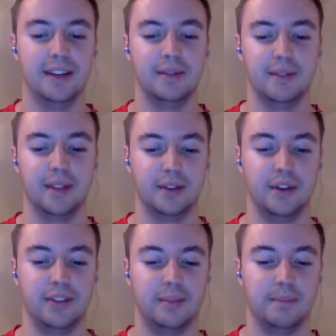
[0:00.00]
it's
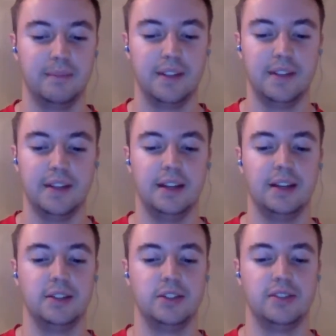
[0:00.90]
awesome.
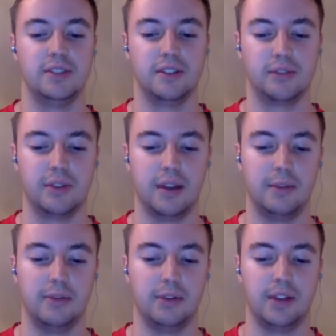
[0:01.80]
Just to describe it
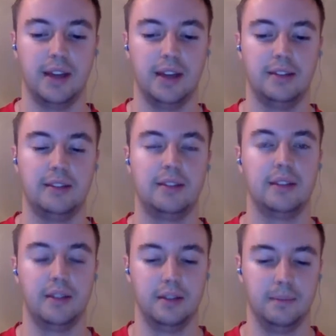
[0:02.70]
for you guys,
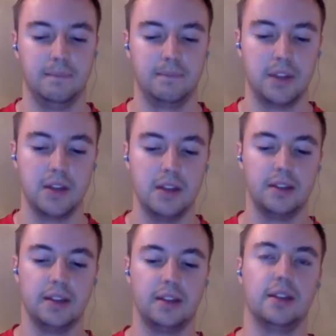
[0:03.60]
I
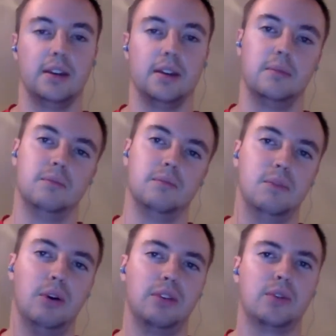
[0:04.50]
think the
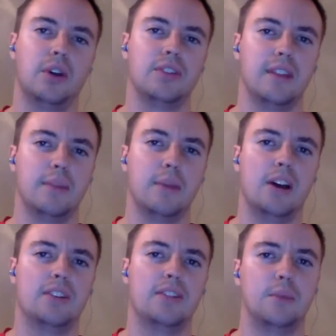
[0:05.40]
ball's crossed in the
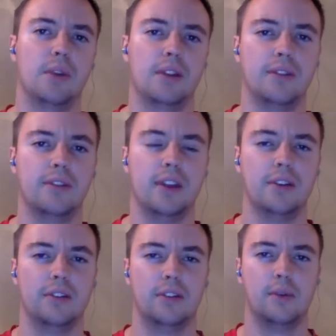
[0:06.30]
box, and one of the
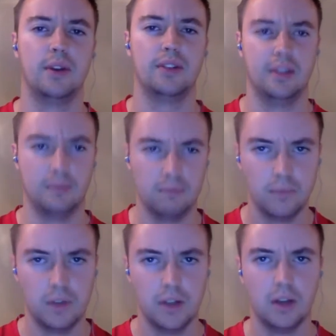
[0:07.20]
defenders in Swansea
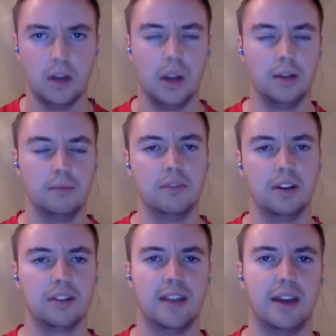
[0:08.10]

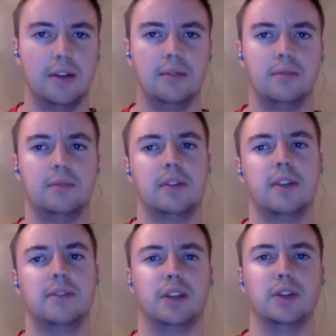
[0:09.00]
ducked down, kind
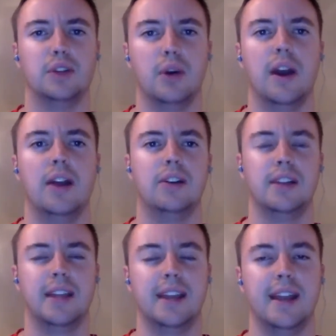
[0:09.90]
of like a low header to
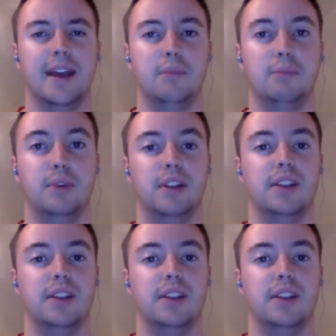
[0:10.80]
get it out, but